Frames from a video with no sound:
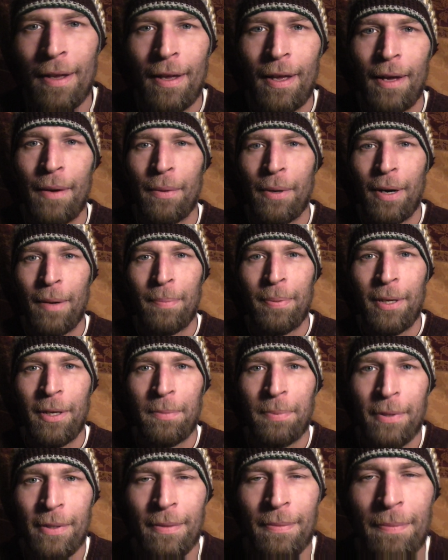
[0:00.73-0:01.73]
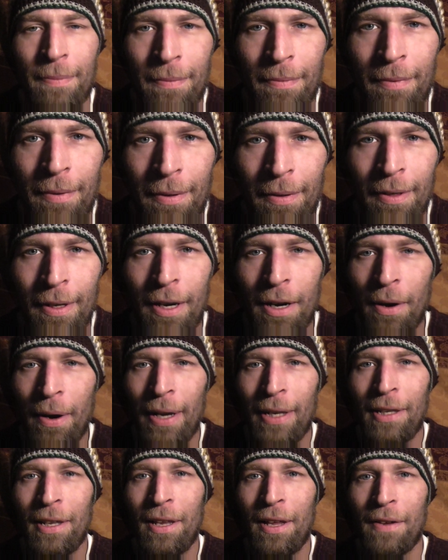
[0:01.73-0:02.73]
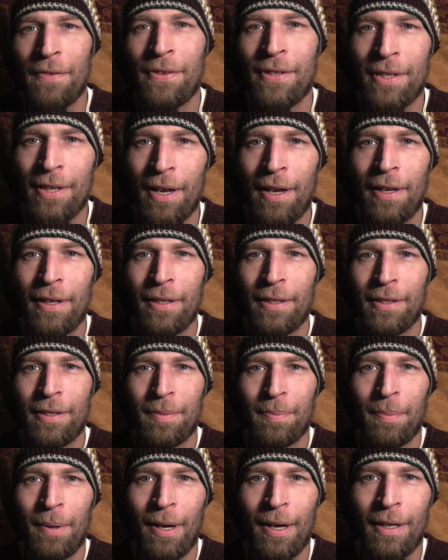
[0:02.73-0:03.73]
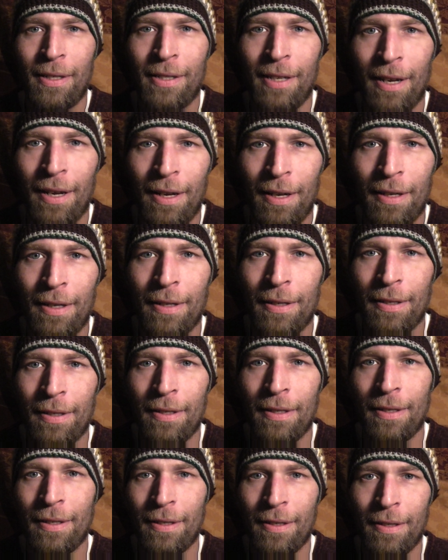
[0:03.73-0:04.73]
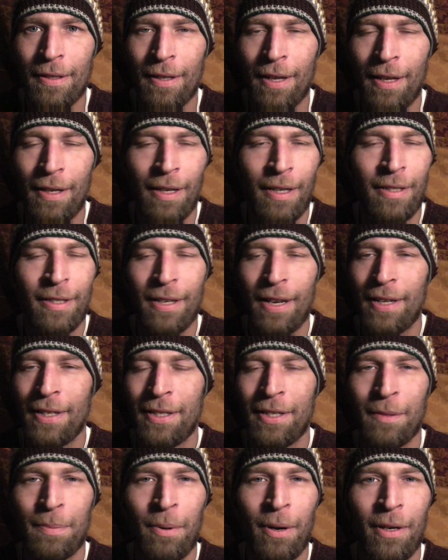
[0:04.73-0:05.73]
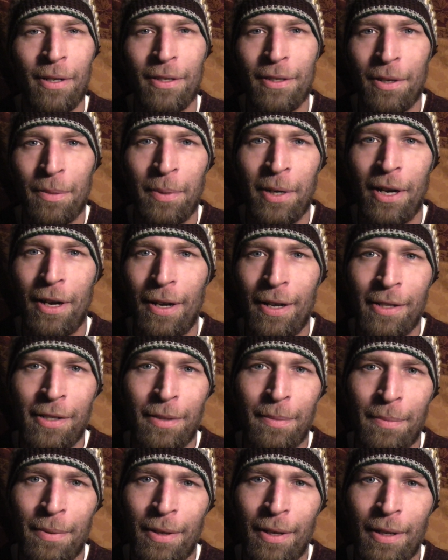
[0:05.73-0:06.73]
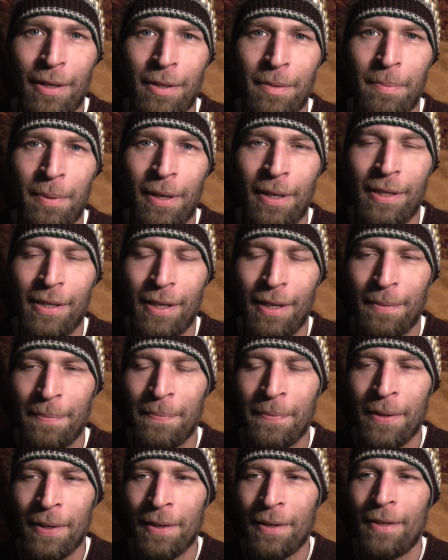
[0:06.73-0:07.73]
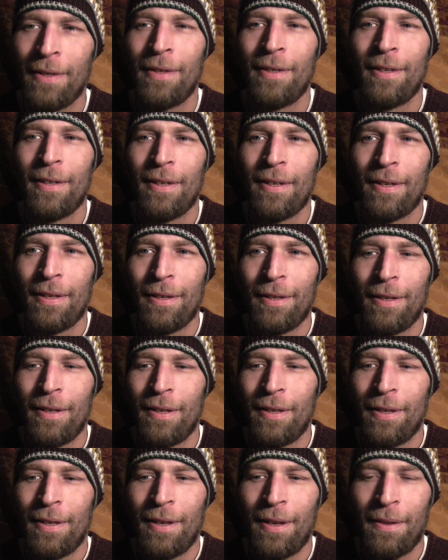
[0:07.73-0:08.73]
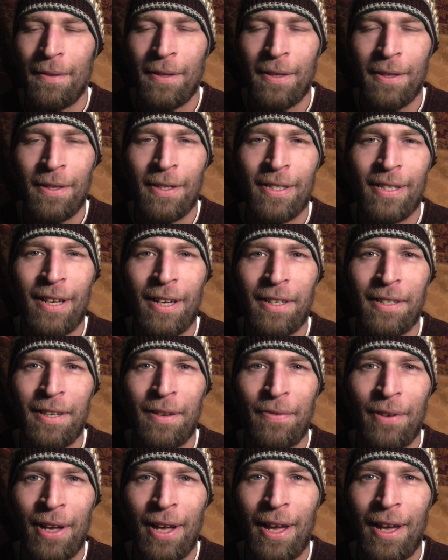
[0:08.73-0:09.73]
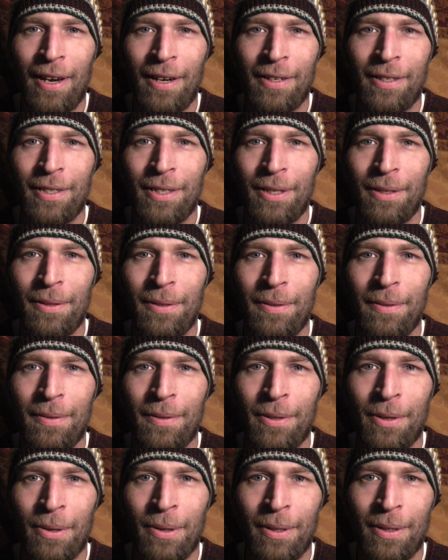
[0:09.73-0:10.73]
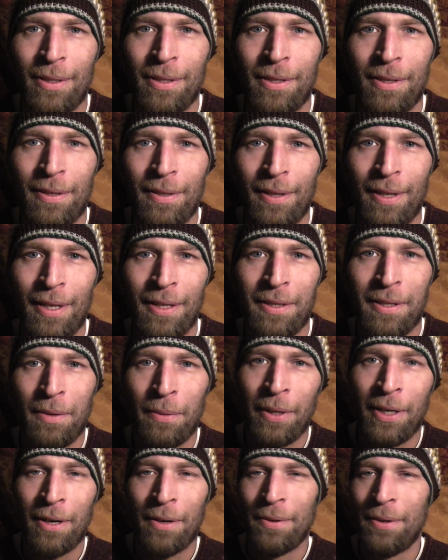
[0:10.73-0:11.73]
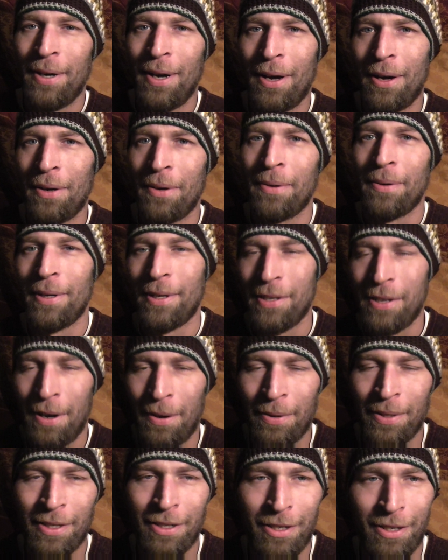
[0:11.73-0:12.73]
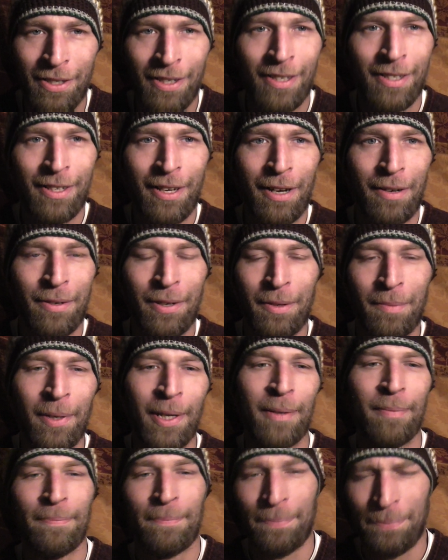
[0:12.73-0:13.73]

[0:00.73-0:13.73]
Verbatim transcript: Hey, what up, peeps? You know, I love science, but uh, and science has brought us so many awesome things, but um, the, the scientific attitude towards things that we don't know has always just astounded me.